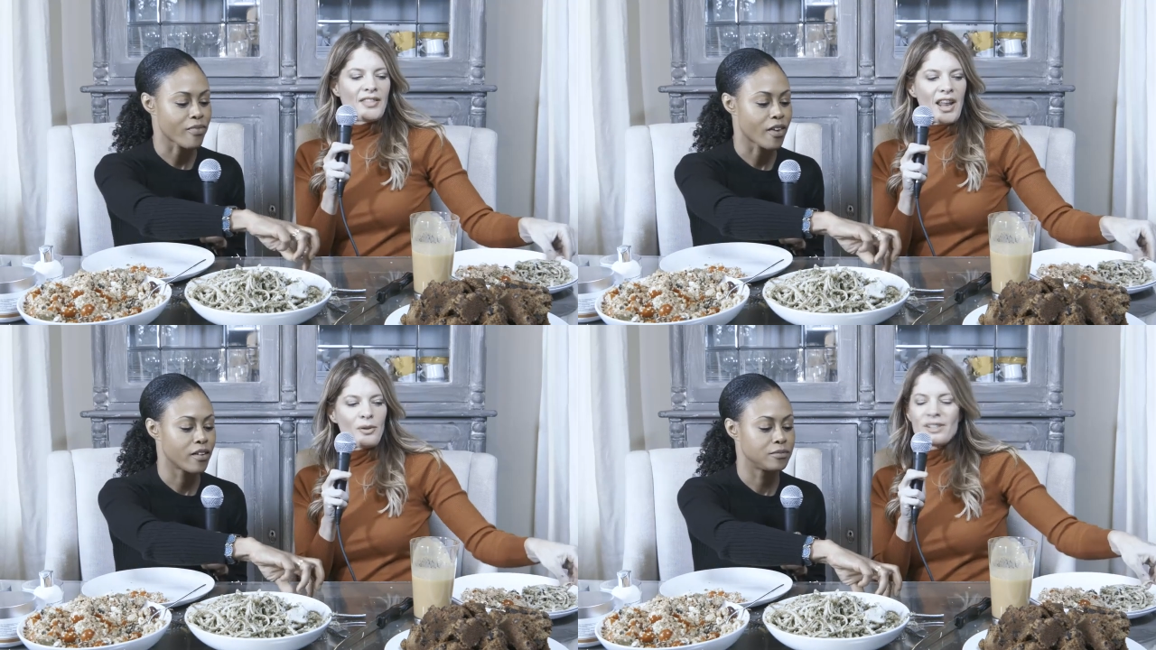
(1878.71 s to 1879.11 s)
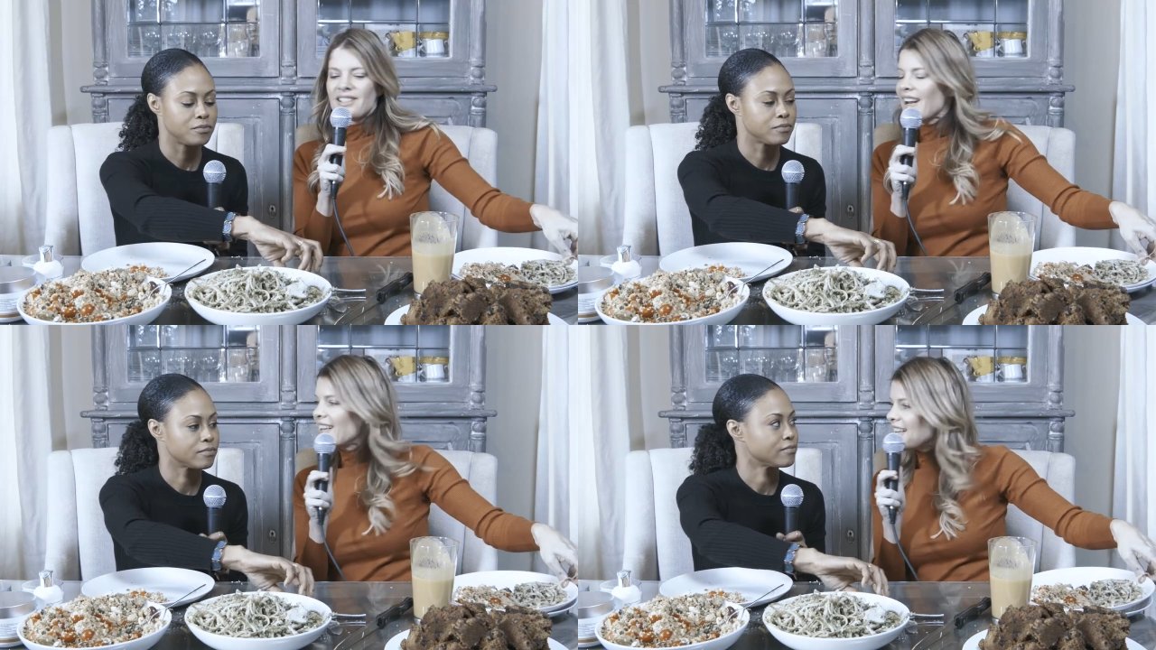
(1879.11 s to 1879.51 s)
Speaker 1: that it was
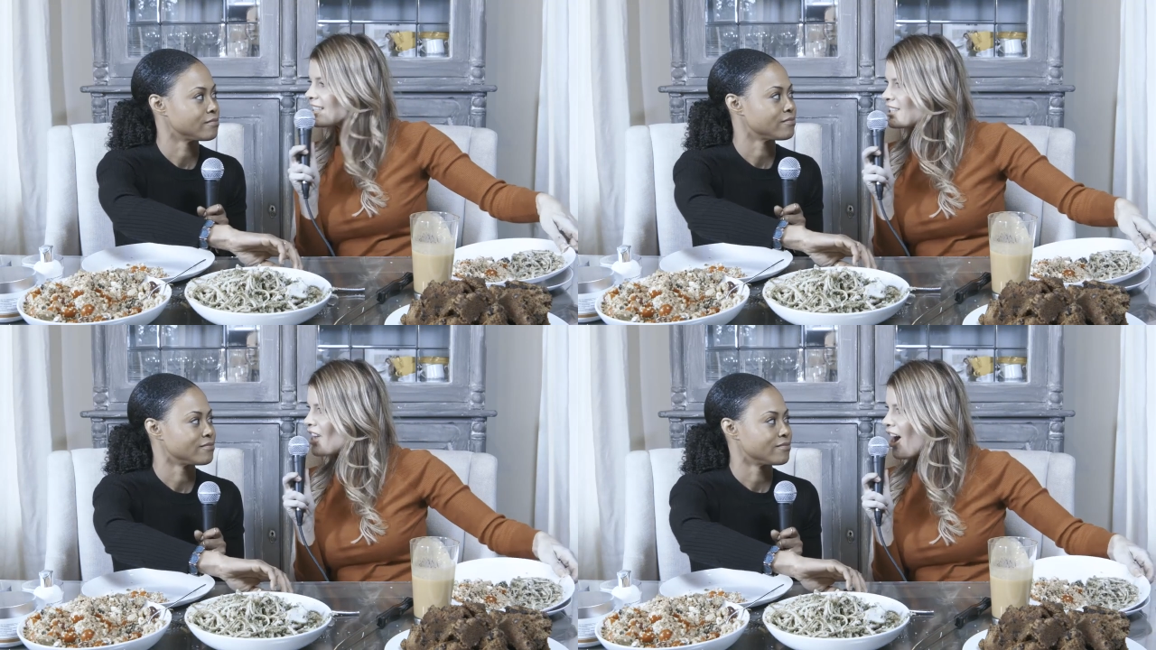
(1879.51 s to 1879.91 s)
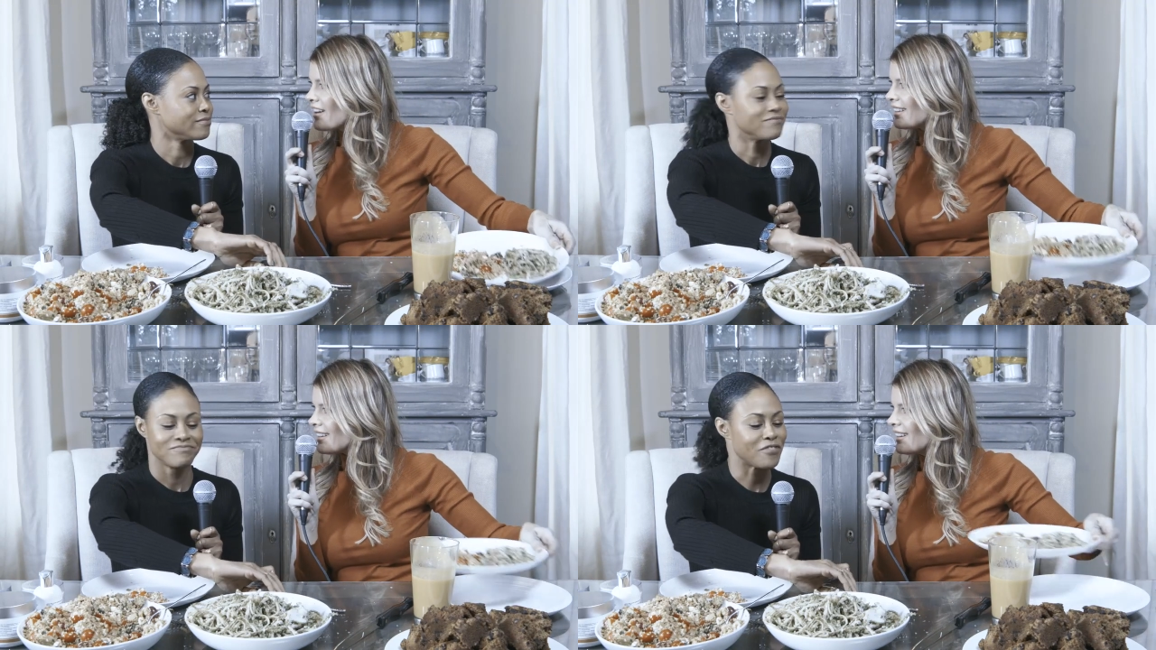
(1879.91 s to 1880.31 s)
going to get
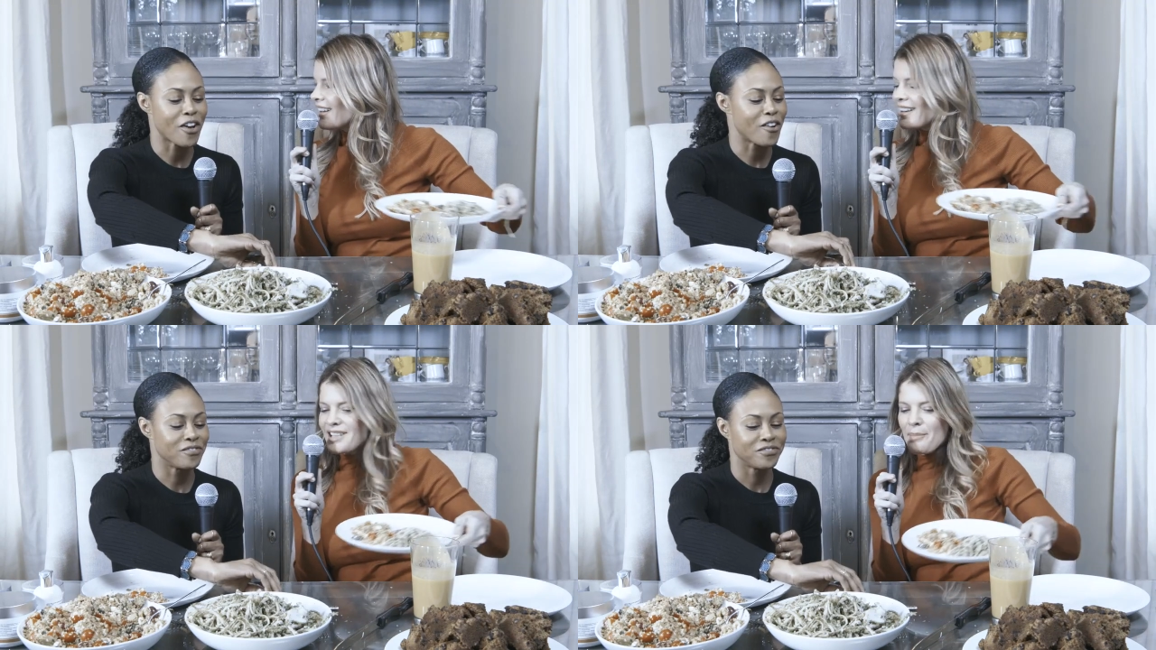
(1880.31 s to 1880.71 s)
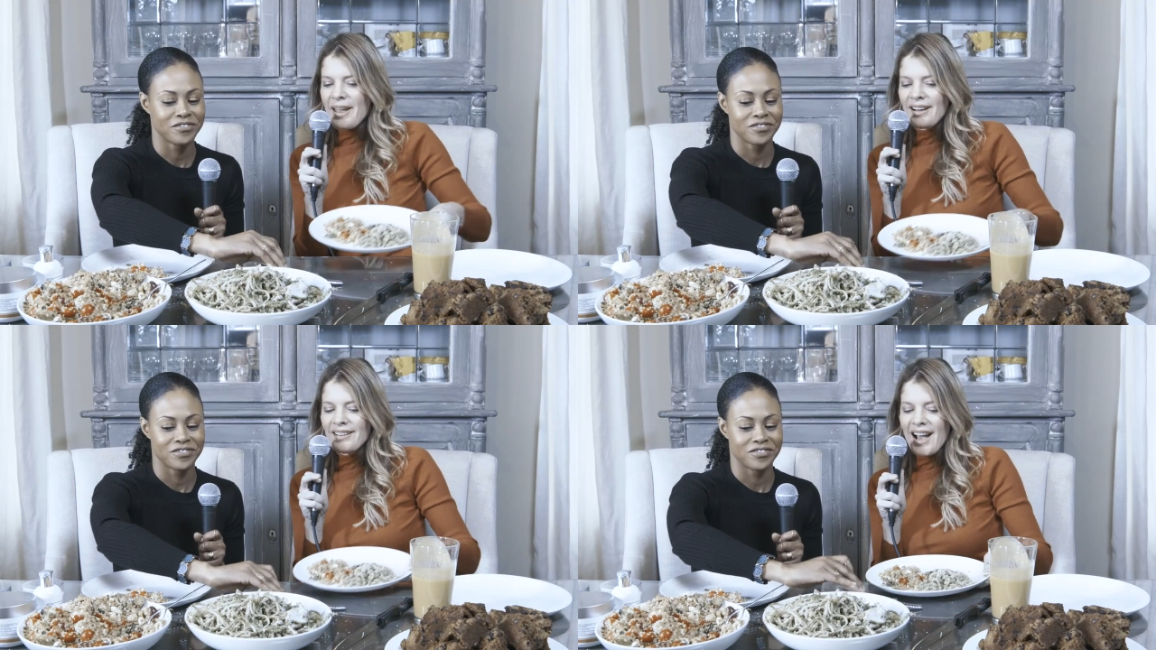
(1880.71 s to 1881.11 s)
soggy. No. because I
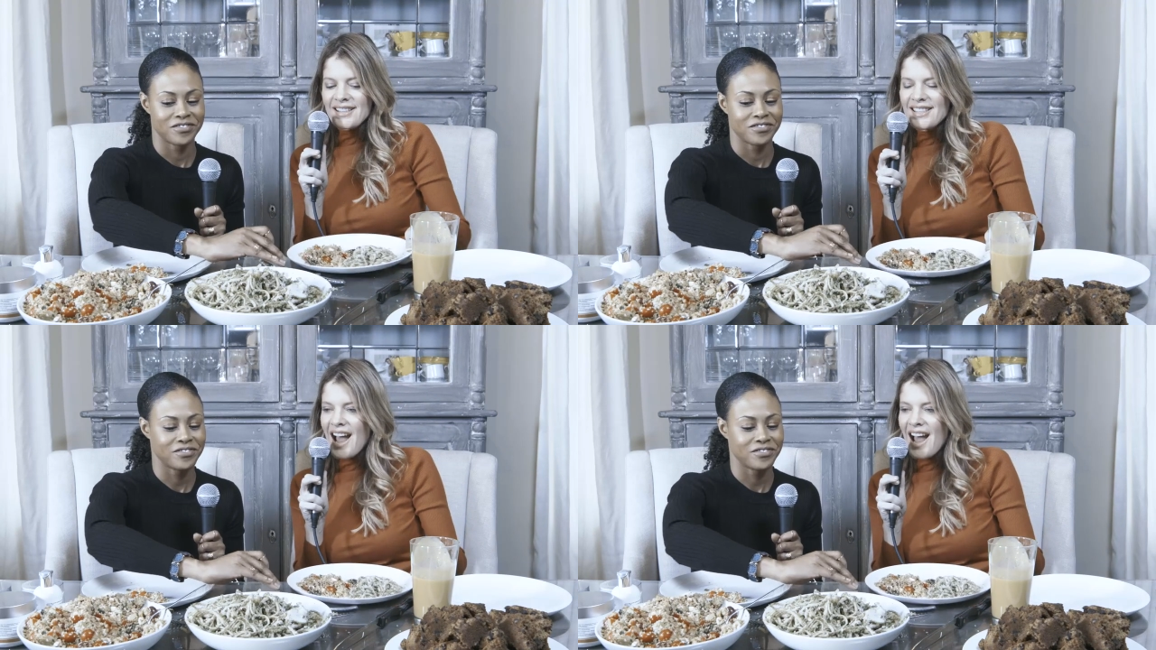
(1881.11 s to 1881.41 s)
made it last